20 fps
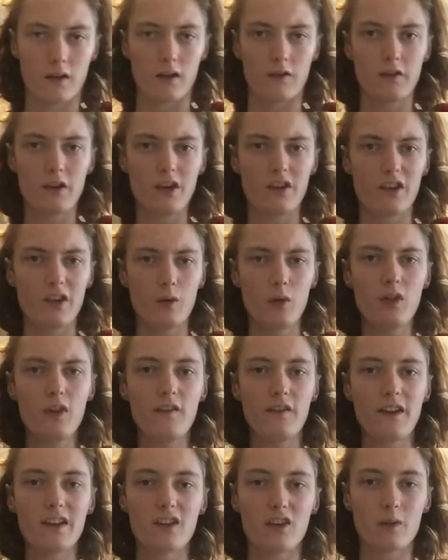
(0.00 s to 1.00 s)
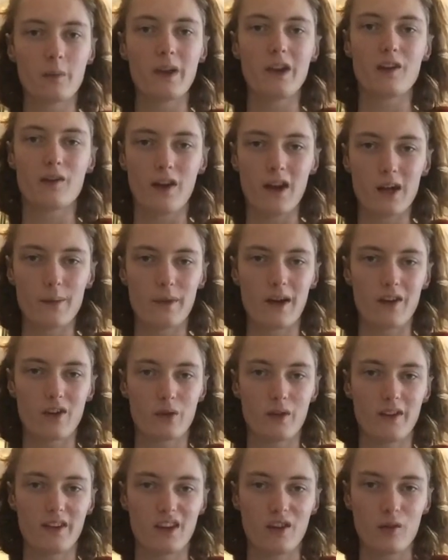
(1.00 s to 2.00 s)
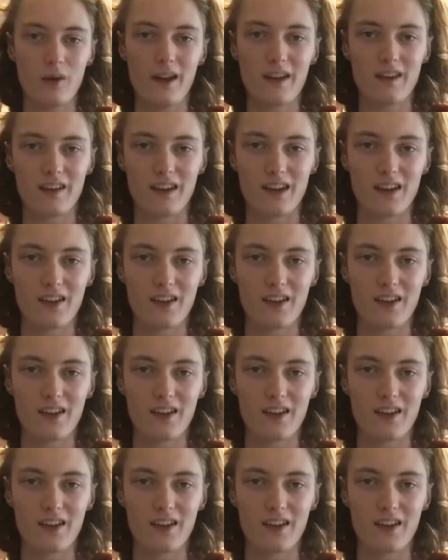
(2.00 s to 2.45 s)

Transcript: Now, firstly, one of the things that's been great about 2020